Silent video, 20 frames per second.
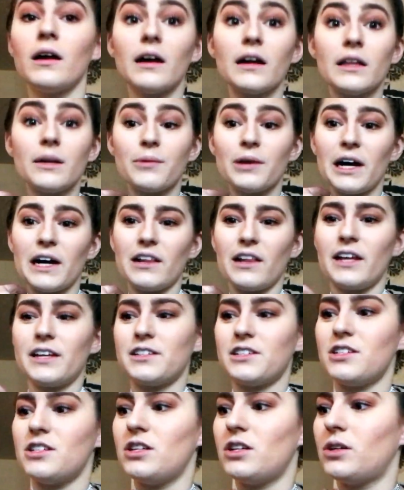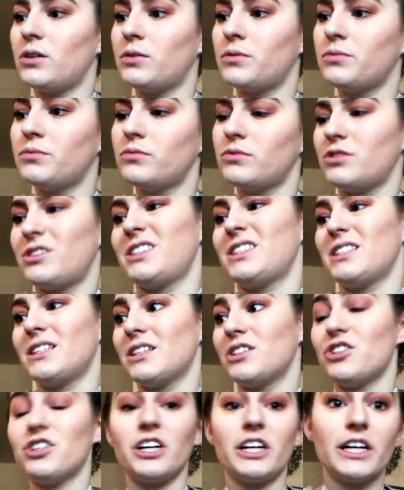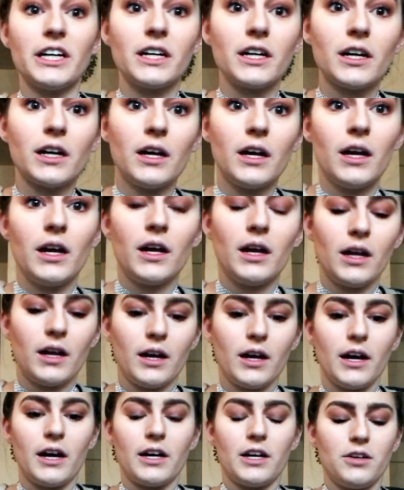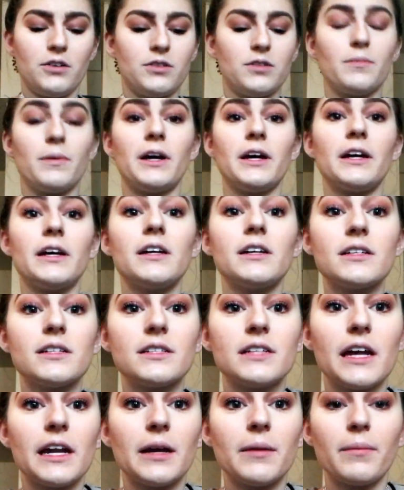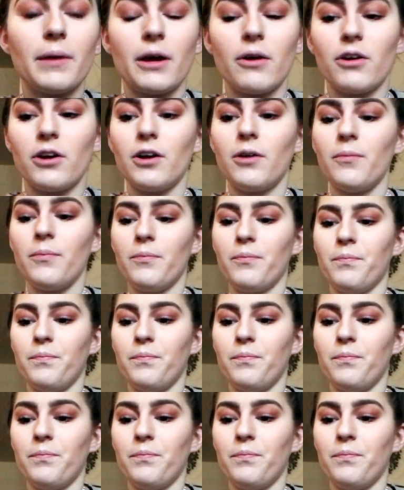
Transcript: And then what I like to do, just a trick, I use my setting powder.